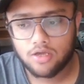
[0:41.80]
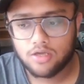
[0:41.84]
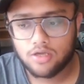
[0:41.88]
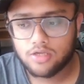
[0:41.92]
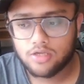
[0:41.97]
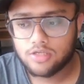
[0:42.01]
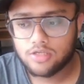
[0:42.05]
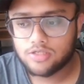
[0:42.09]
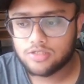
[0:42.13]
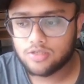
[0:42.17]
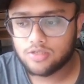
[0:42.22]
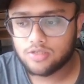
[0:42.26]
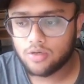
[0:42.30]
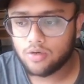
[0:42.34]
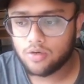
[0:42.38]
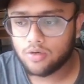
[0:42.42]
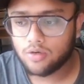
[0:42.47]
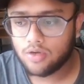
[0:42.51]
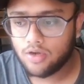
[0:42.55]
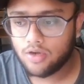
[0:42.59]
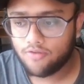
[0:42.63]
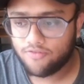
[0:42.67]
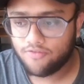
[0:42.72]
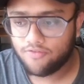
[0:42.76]

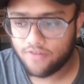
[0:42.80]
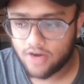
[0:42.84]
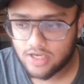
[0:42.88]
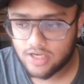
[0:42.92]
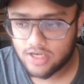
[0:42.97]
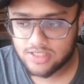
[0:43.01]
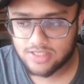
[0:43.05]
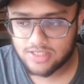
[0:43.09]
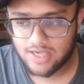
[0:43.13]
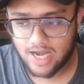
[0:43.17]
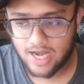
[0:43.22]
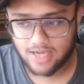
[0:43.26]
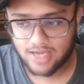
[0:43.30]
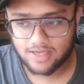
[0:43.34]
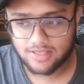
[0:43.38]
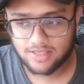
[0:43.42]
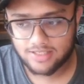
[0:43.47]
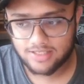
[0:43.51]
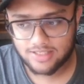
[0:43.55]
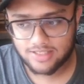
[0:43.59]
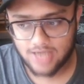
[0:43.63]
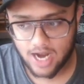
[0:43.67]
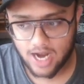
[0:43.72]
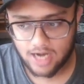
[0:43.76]
So first let us
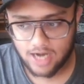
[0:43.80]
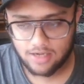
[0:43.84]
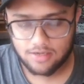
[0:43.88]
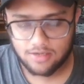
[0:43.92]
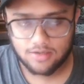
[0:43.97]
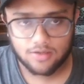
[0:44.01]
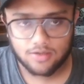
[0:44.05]
start